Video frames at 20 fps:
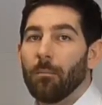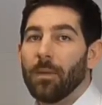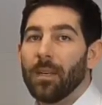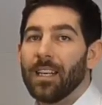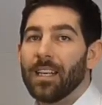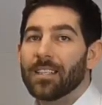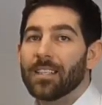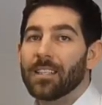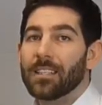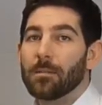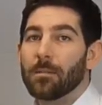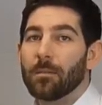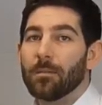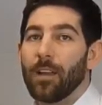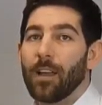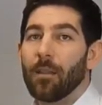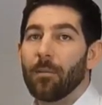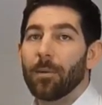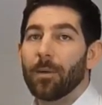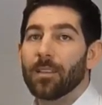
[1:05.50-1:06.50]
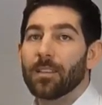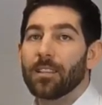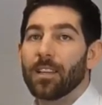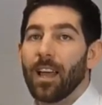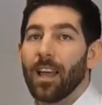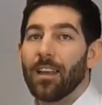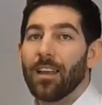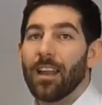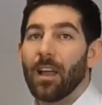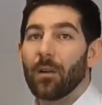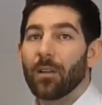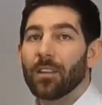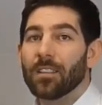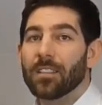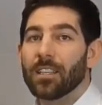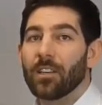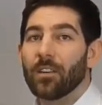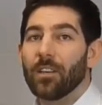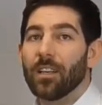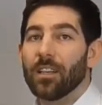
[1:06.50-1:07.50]
Many system developers are now
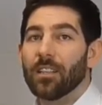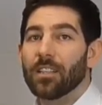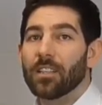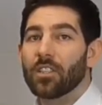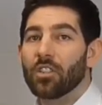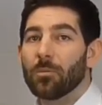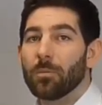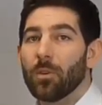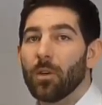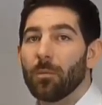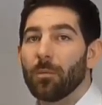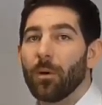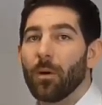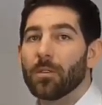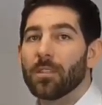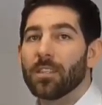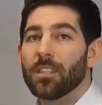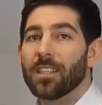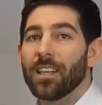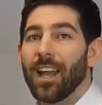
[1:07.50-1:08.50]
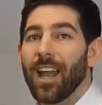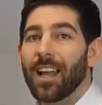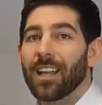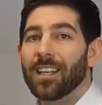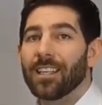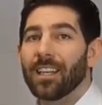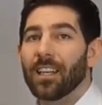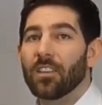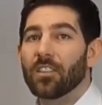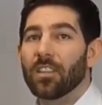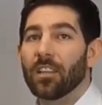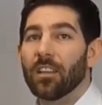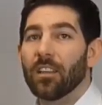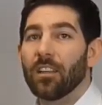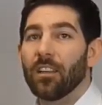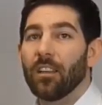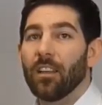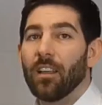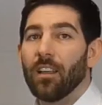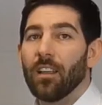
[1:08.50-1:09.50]
considering a distributed processing architecture
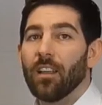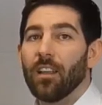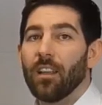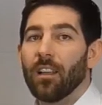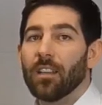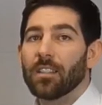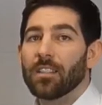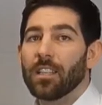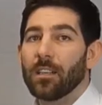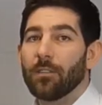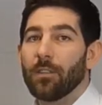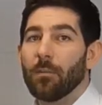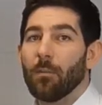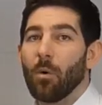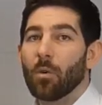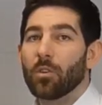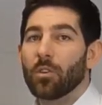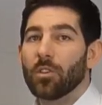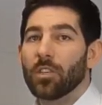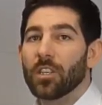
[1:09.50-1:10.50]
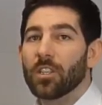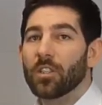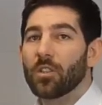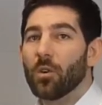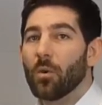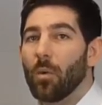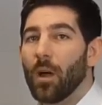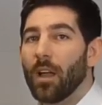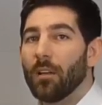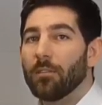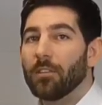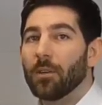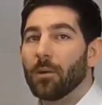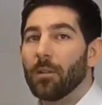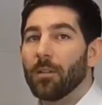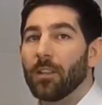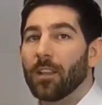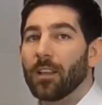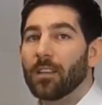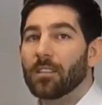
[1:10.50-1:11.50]
instead of the more traditional way of
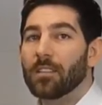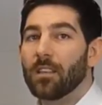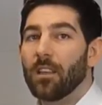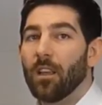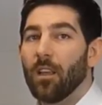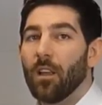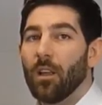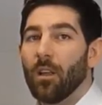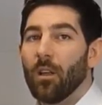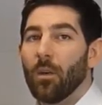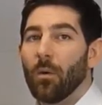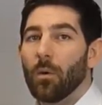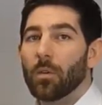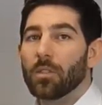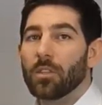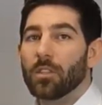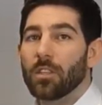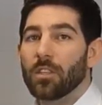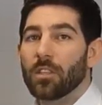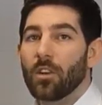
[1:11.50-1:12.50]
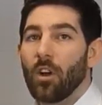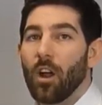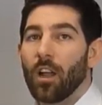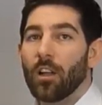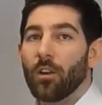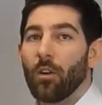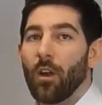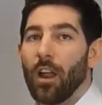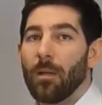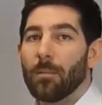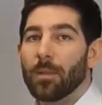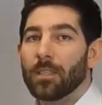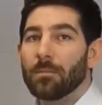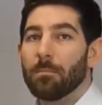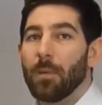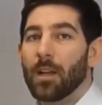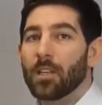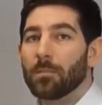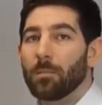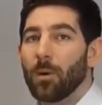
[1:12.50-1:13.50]
doing things, which is to try and cram as
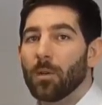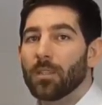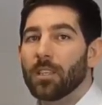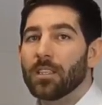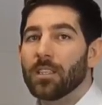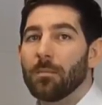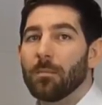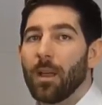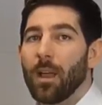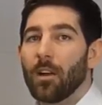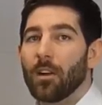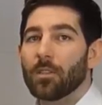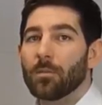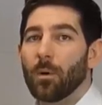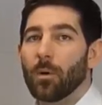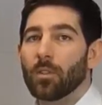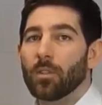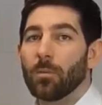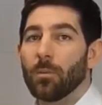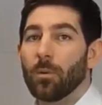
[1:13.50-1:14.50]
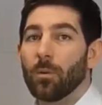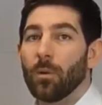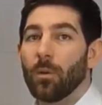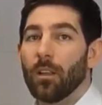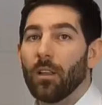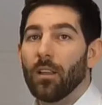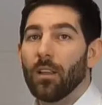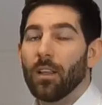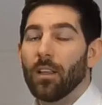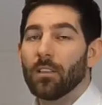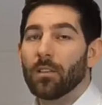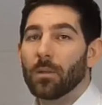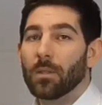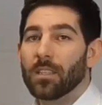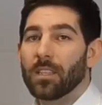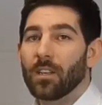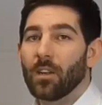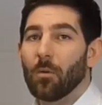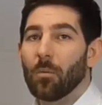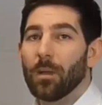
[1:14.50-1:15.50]
much processing power as possible into a
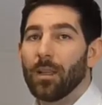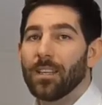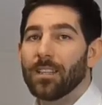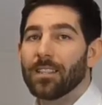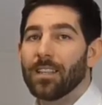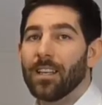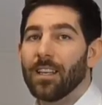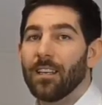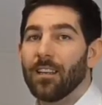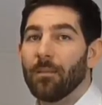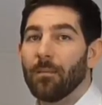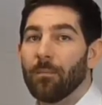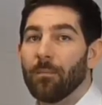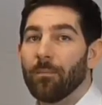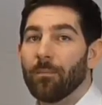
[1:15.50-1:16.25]
single PC.